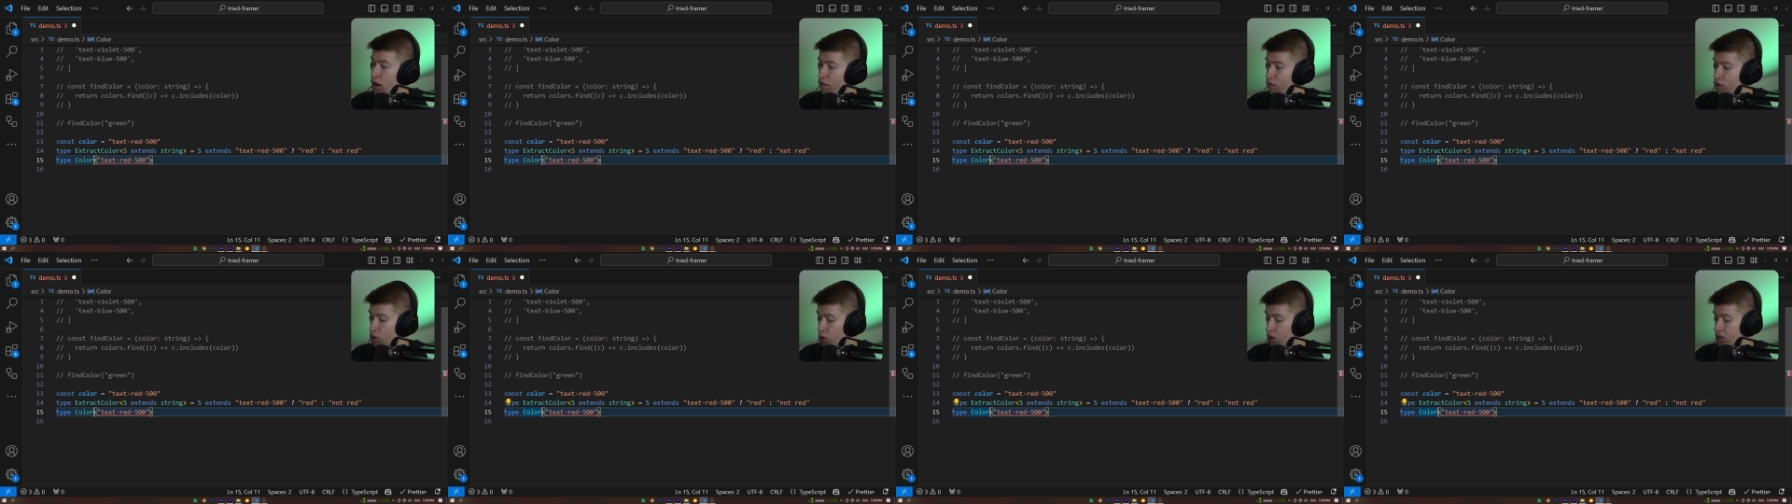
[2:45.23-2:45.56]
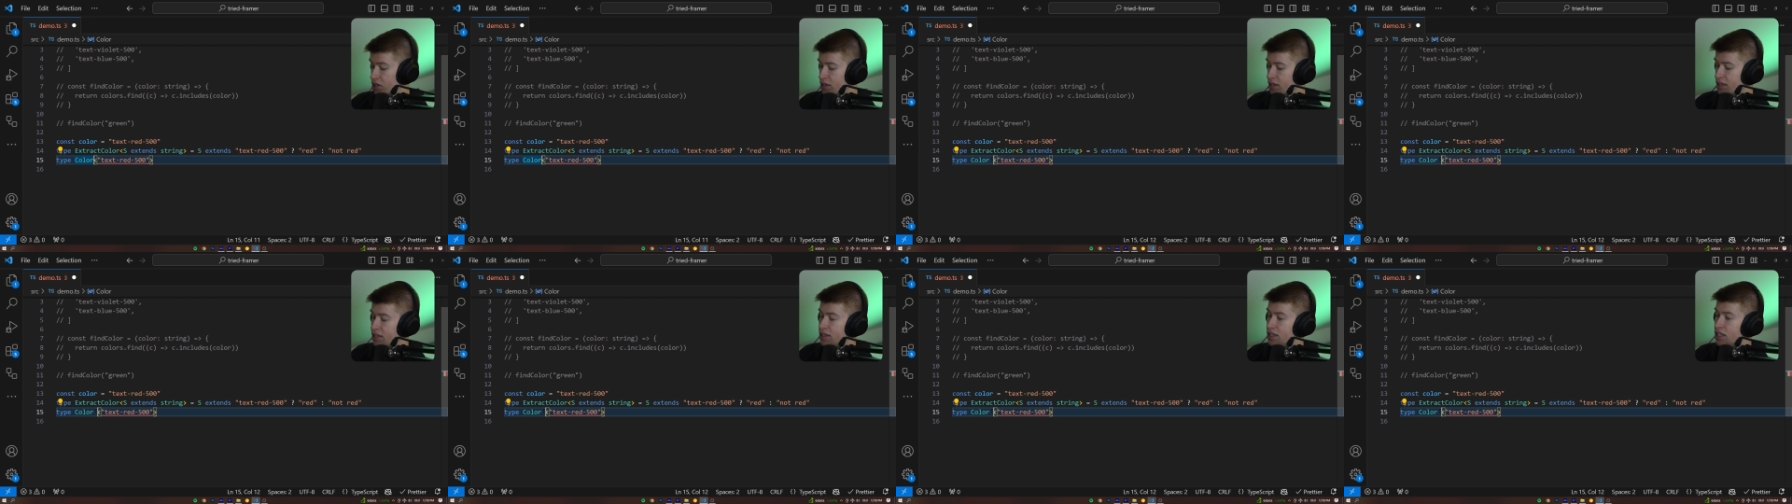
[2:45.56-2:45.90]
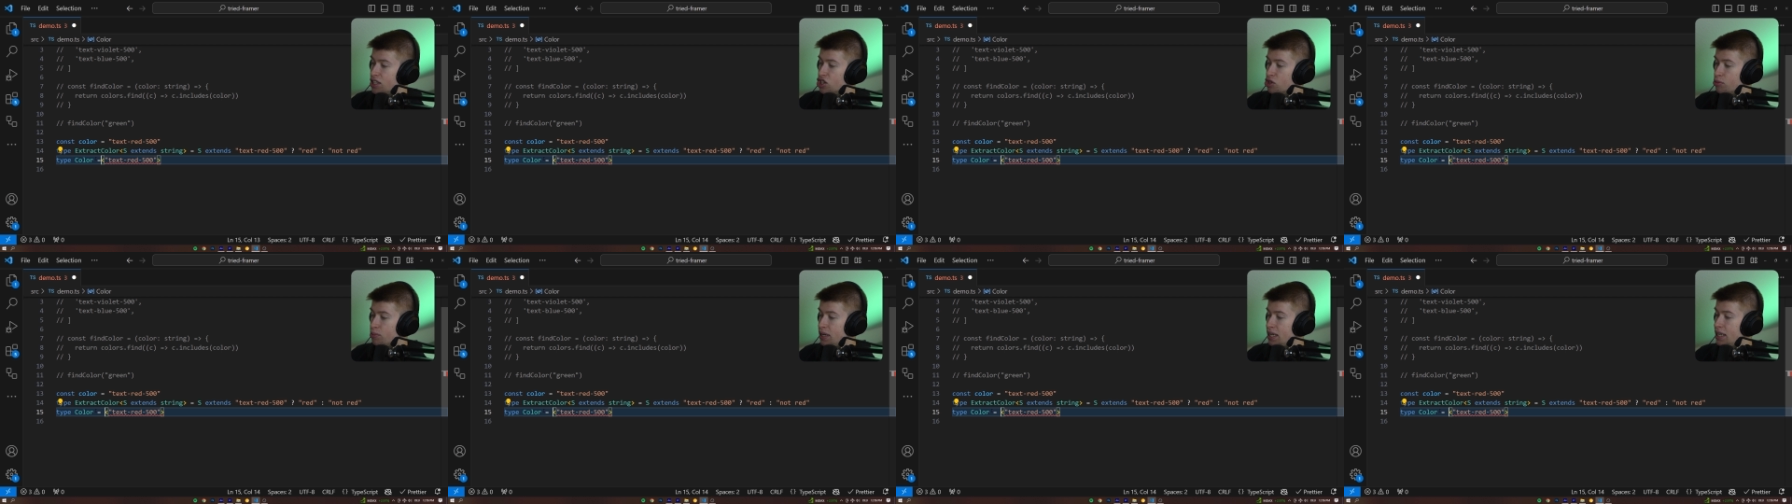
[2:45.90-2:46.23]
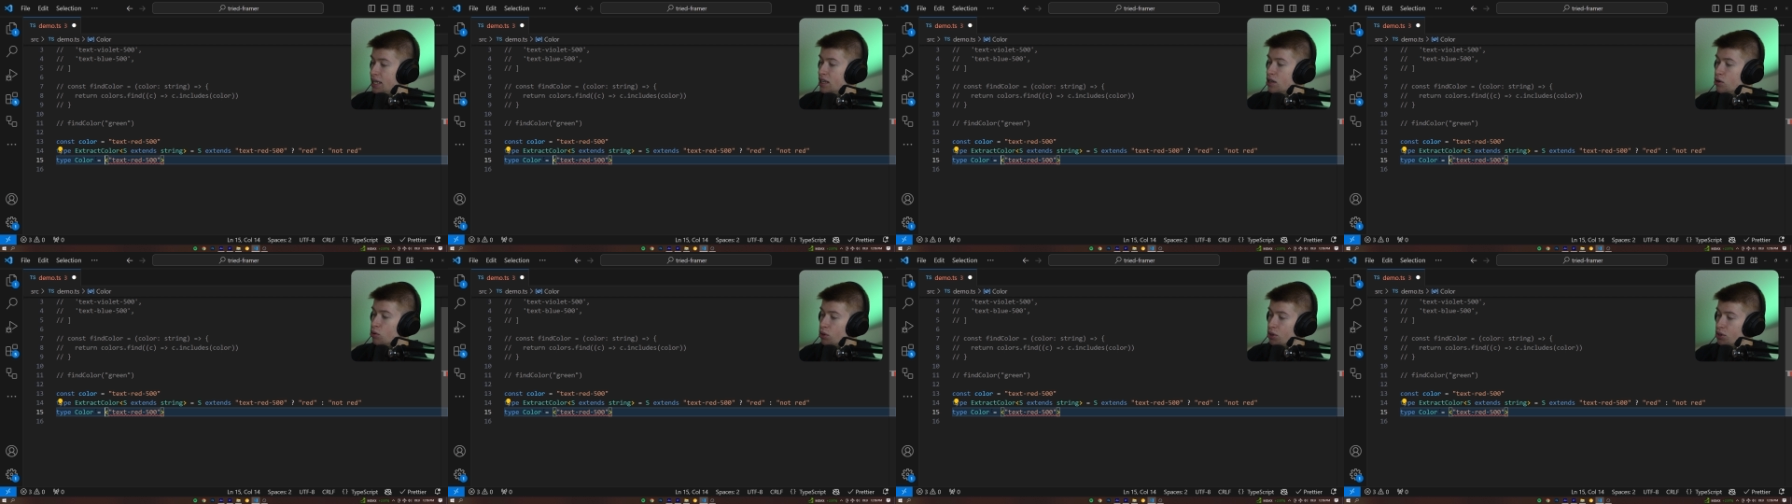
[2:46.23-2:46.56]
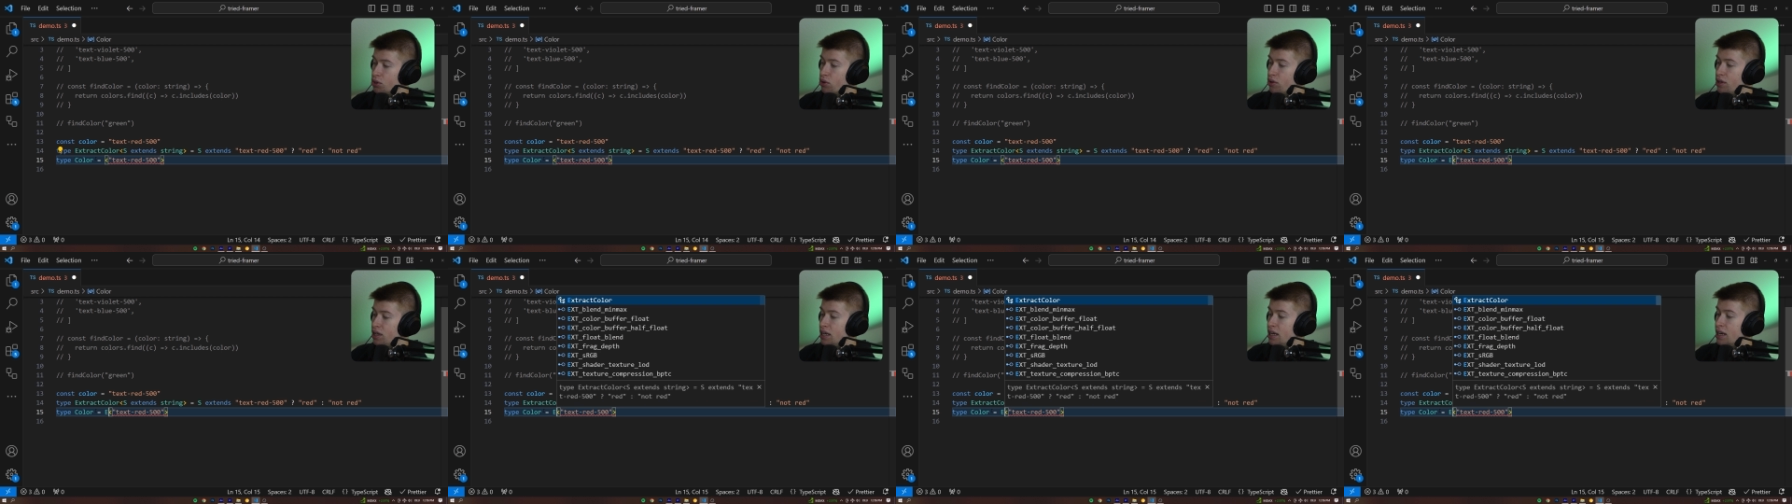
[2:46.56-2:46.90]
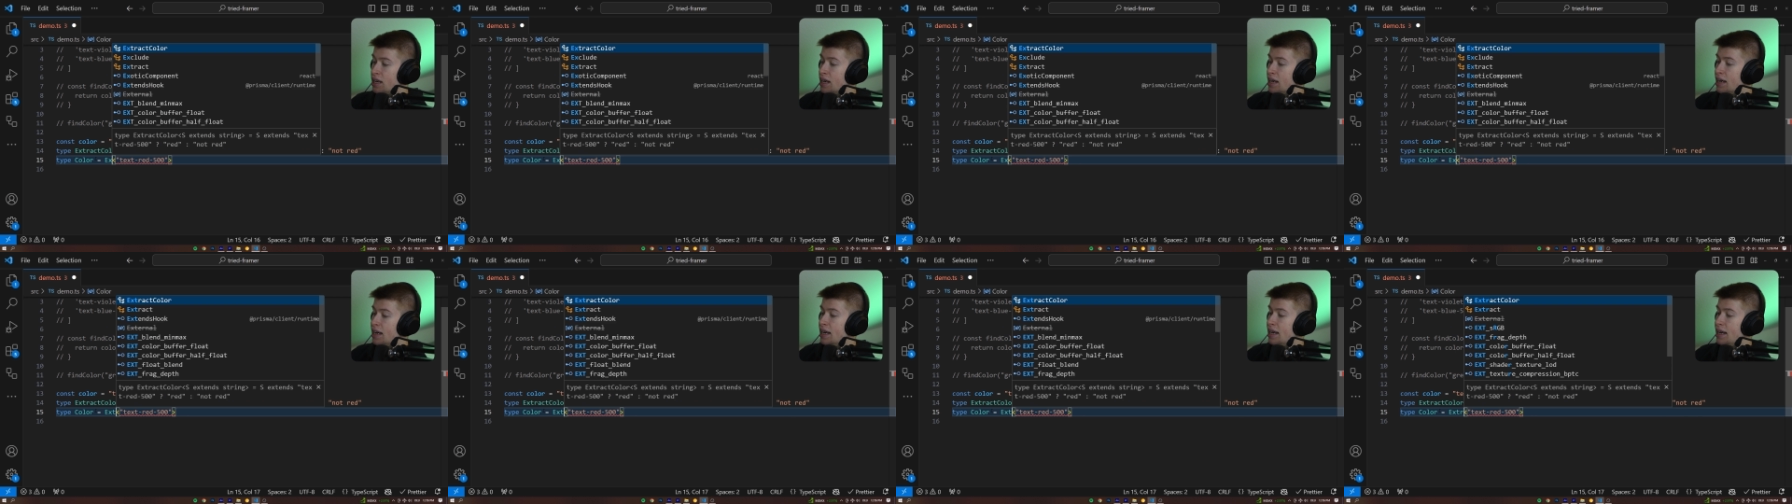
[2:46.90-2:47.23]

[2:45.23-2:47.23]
of course, this needs to be equal to the